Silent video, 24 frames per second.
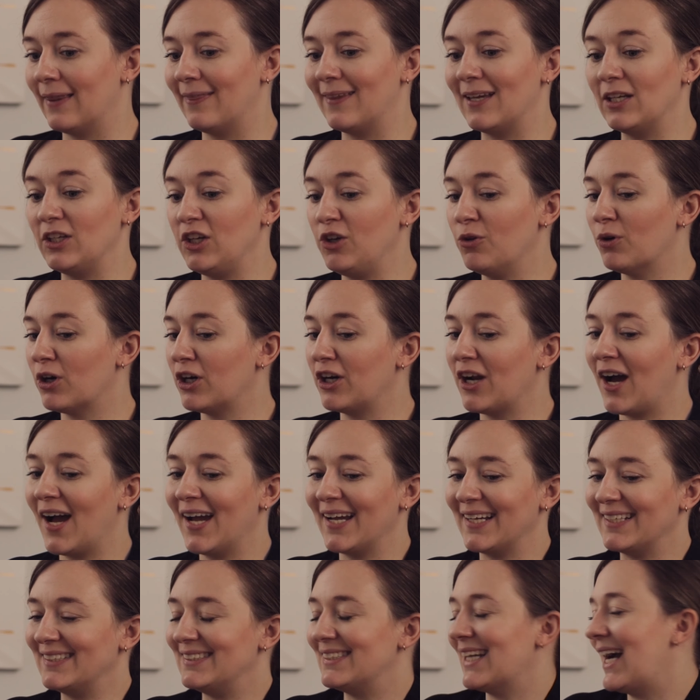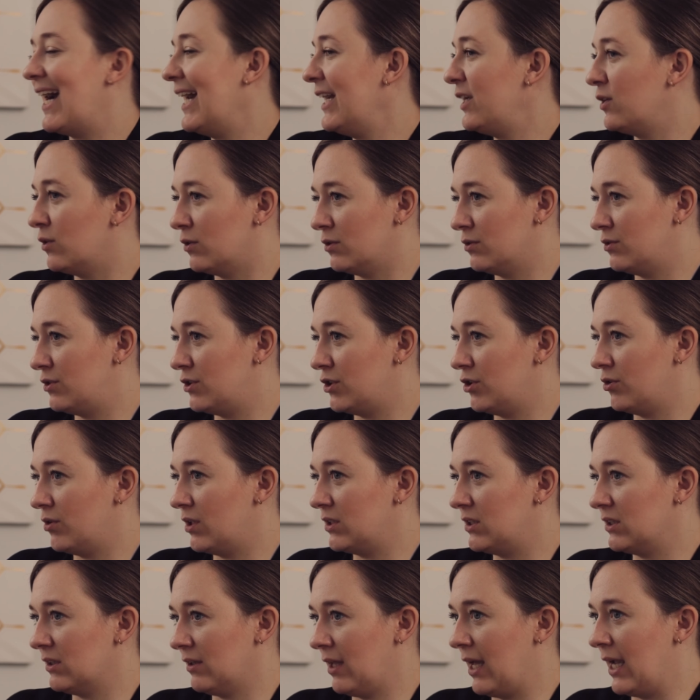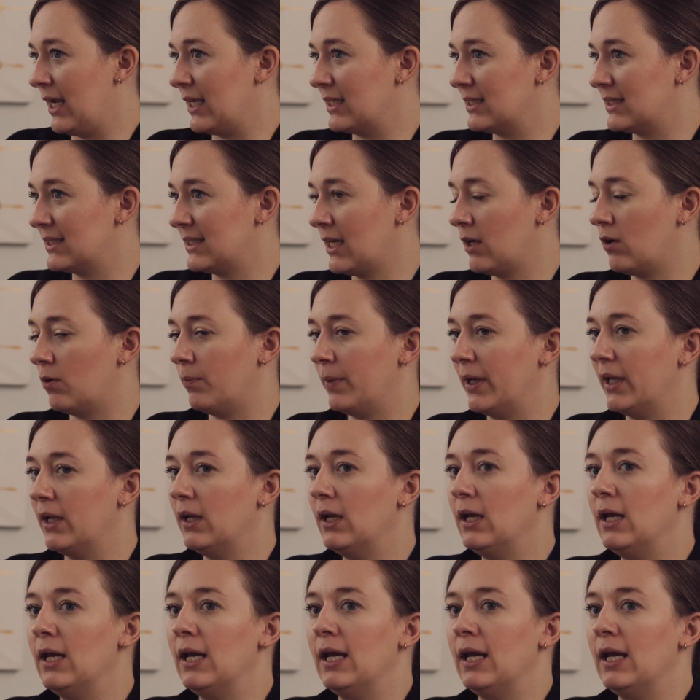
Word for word: then you are not entitled to a delay in settlement.